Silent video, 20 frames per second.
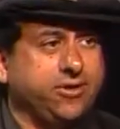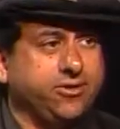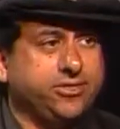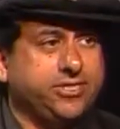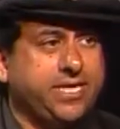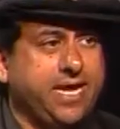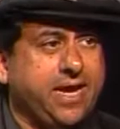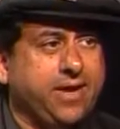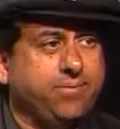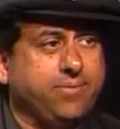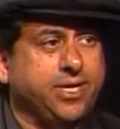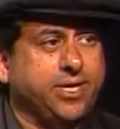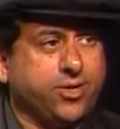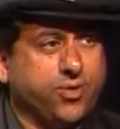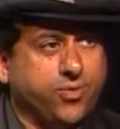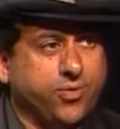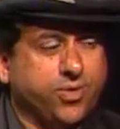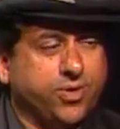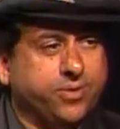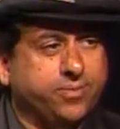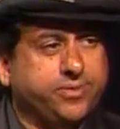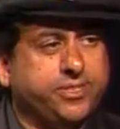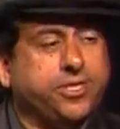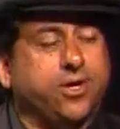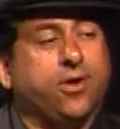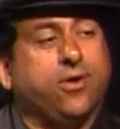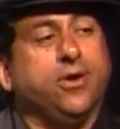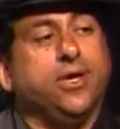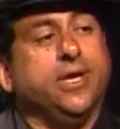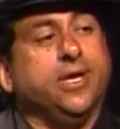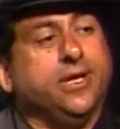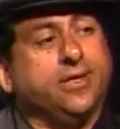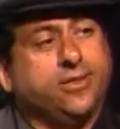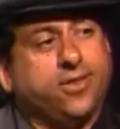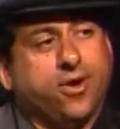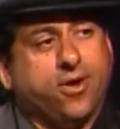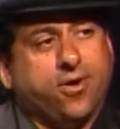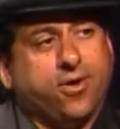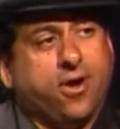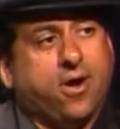Entertainment Group. So
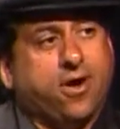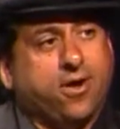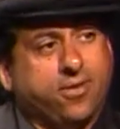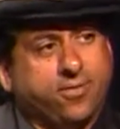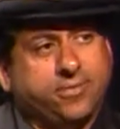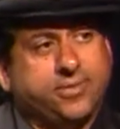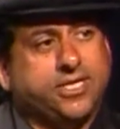there are